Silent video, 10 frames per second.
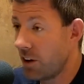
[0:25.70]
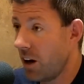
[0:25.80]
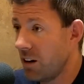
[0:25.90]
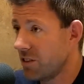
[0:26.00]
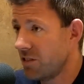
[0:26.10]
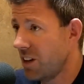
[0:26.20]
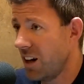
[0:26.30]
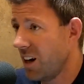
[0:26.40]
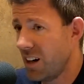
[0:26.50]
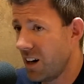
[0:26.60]
I was like, oh shit,
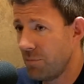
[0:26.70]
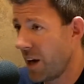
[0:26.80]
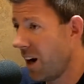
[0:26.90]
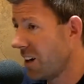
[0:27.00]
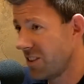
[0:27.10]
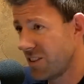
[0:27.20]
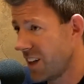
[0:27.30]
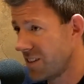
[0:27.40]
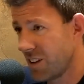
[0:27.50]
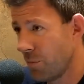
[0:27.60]
mate, I just
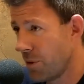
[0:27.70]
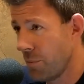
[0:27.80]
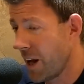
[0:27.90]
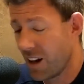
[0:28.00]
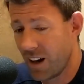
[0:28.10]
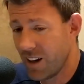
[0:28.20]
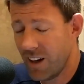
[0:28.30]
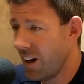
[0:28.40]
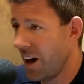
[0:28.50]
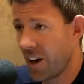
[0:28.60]
need something, man.
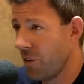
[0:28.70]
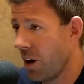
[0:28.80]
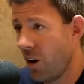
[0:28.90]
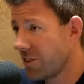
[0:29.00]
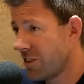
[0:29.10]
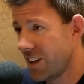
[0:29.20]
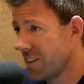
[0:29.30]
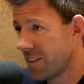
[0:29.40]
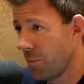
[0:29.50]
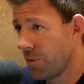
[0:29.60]
I don't know, I just
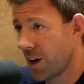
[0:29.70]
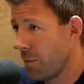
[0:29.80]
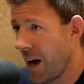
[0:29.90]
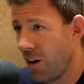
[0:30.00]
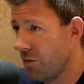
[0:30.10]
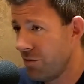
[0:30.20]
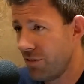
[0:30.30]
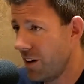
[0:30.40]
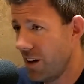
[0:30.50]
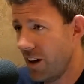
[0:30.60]
need something. I'm out of...
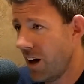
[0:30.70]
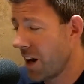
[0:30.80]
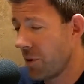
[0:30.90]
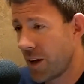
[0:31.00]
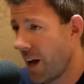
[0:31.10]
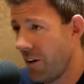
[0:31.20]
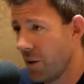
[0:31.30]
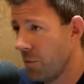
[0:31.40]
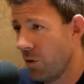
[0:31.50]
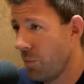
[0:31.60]
I don't care
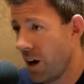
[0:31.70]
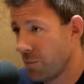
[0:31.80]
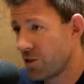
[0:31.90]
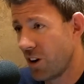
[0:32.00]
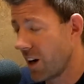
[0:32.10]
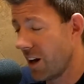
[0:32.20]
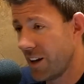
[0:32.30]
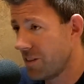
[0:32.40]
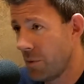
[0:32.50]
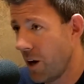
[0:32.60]
anymore, but I'm struggling, I
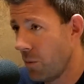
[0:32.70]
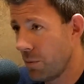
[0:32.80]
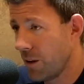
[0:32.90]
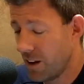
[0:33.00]
need some help.